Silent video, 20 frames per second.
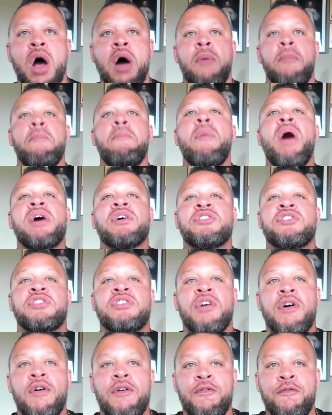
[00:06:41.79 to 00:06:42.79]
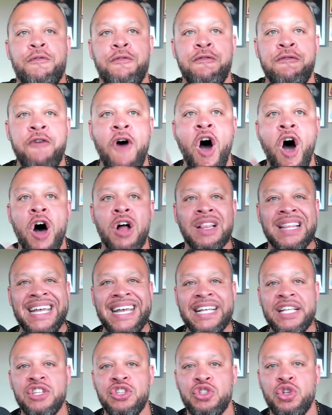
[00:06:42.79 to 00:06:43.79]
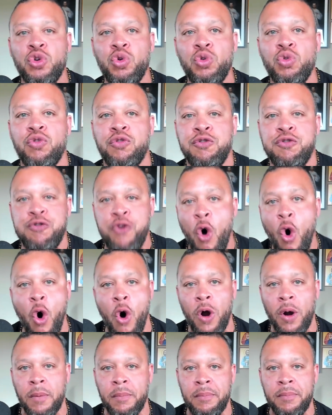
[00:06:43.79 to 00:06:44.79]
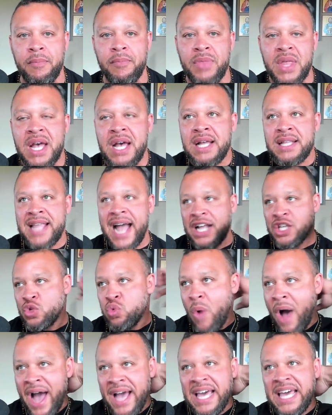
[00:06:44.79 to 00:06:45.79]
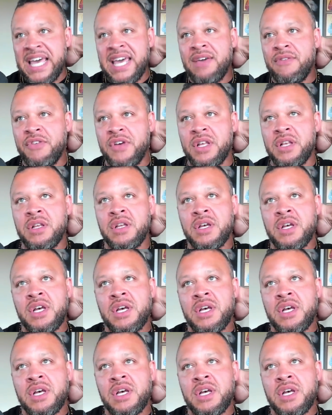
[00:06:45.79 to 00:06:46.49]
must fall into form. That's why even